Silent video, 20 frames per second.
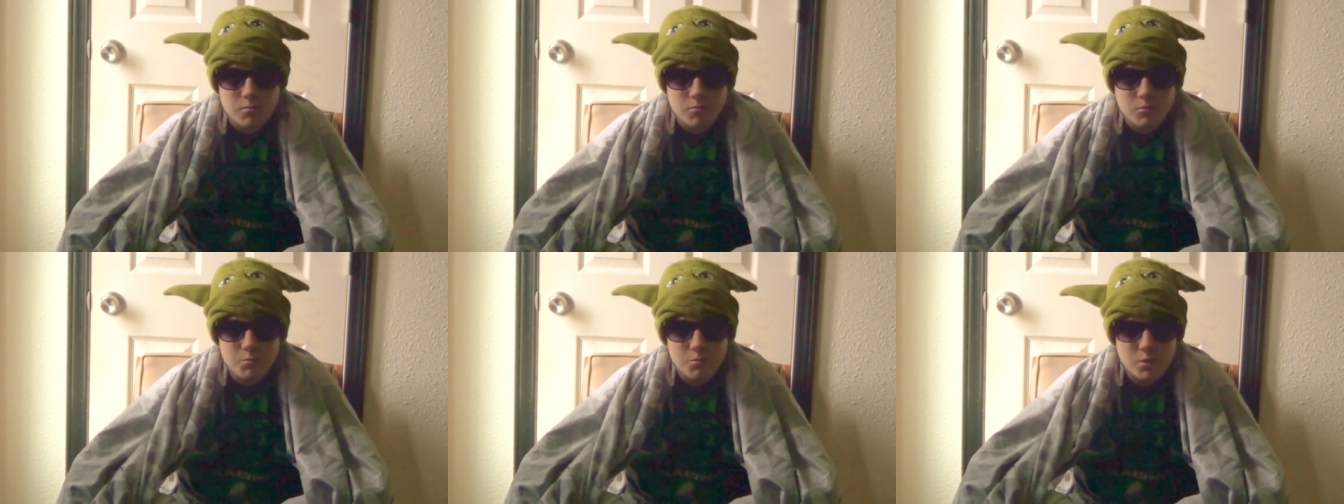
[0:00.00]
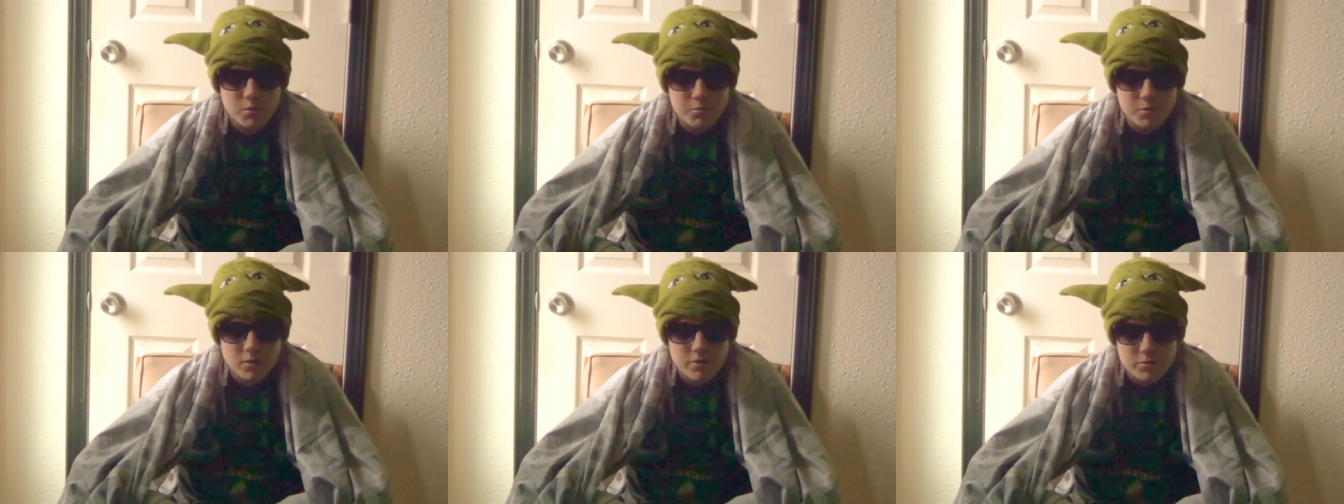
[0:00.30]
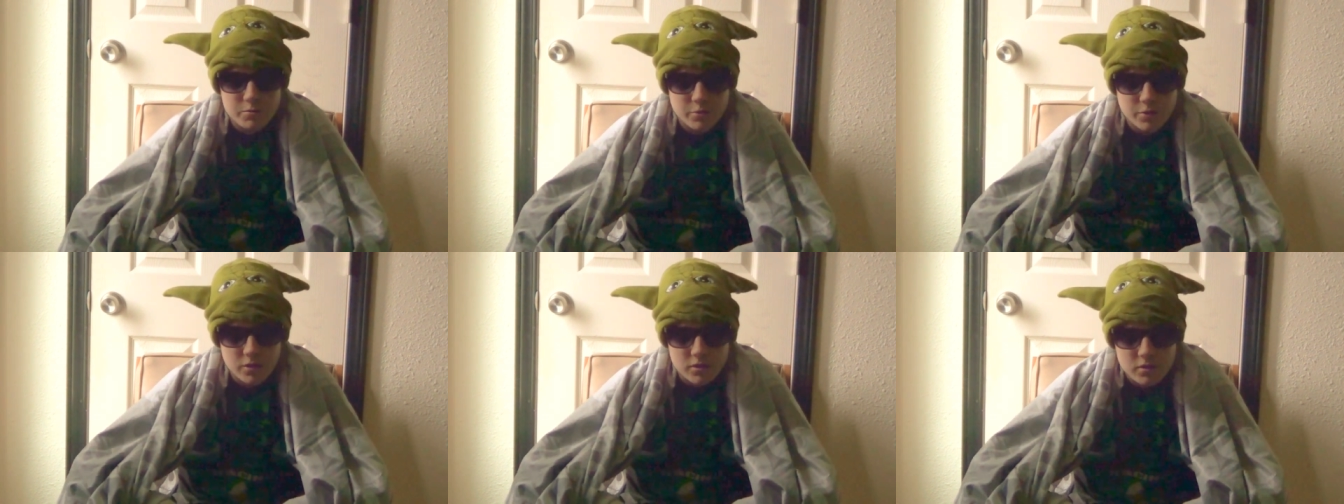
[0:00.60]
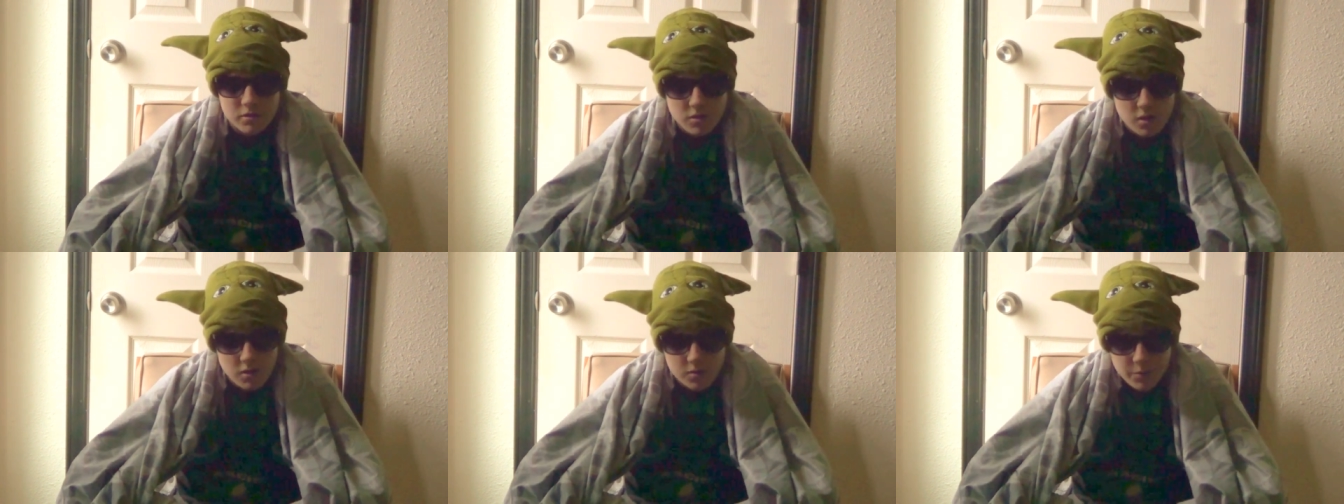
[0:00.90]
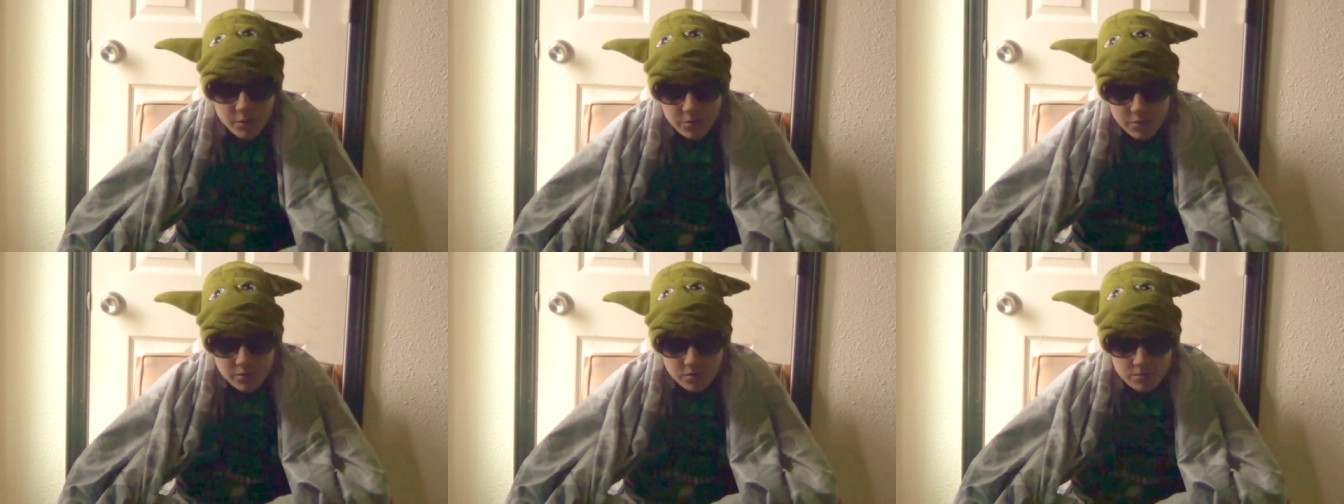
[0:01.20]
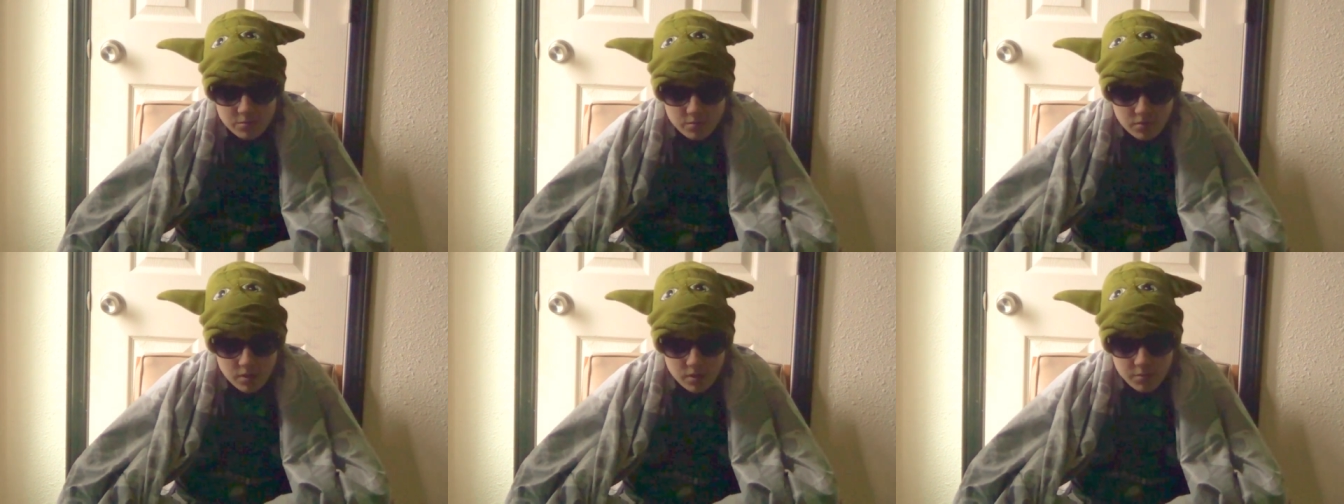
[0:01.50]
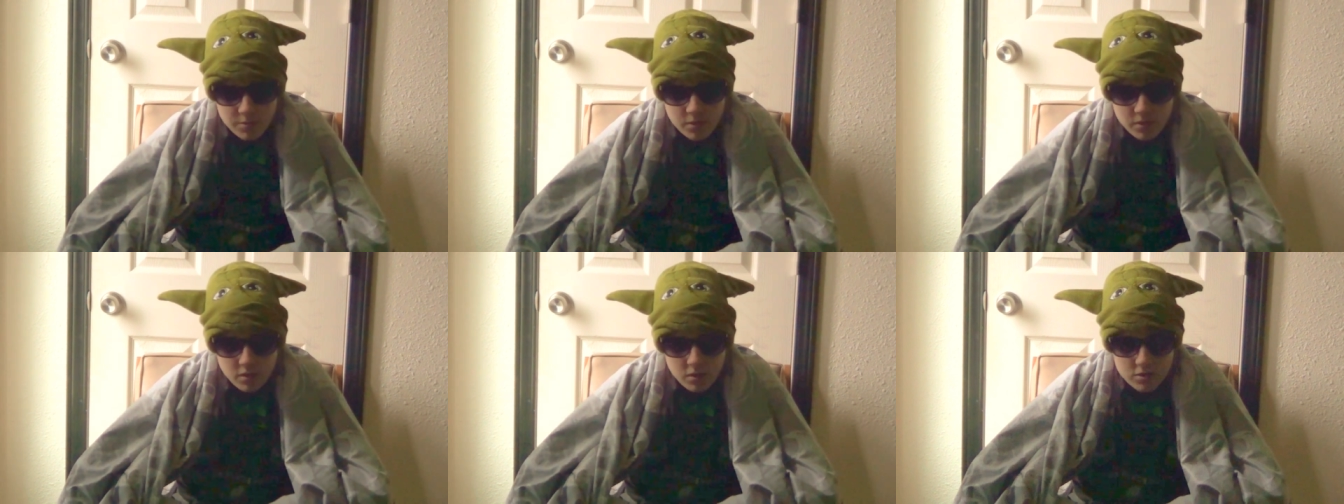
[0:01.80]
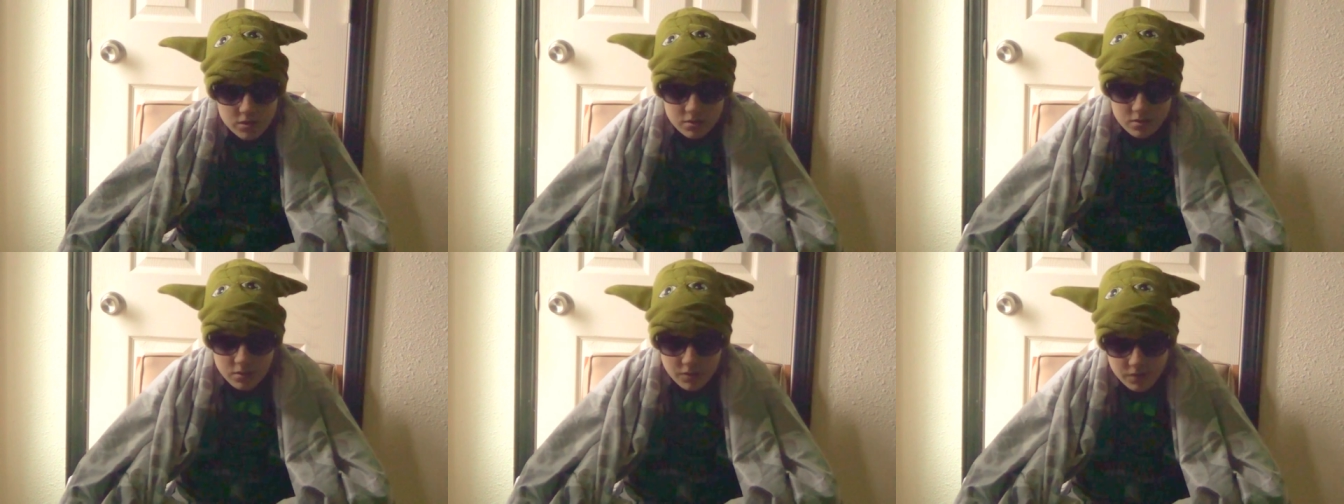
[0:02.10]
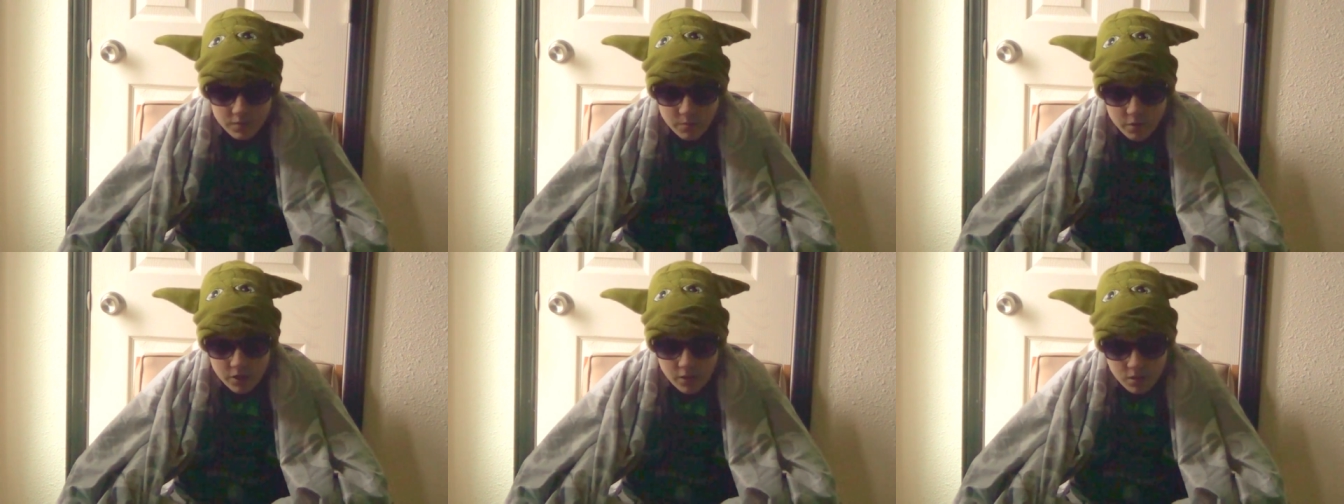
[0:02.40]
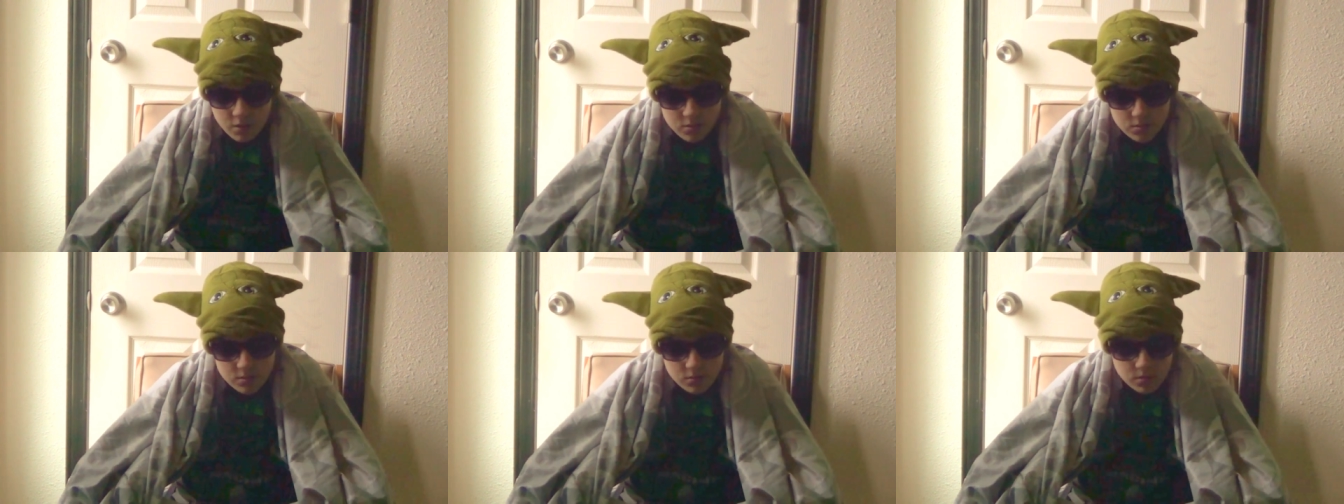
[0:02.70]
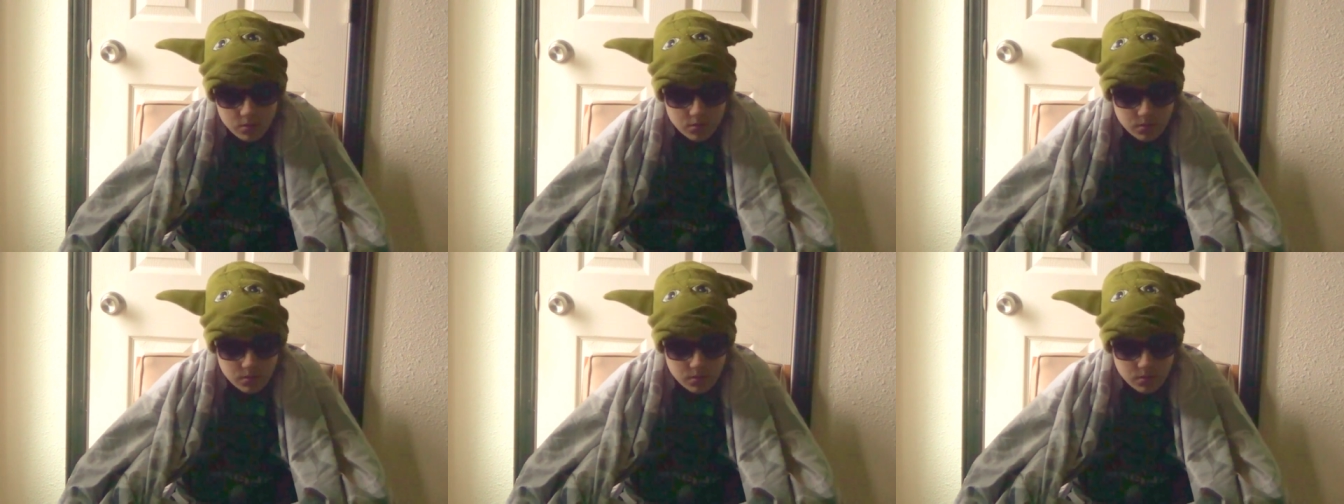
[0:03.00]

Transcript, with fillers: My mom told me not to talk about this with anybody else except for my counselor.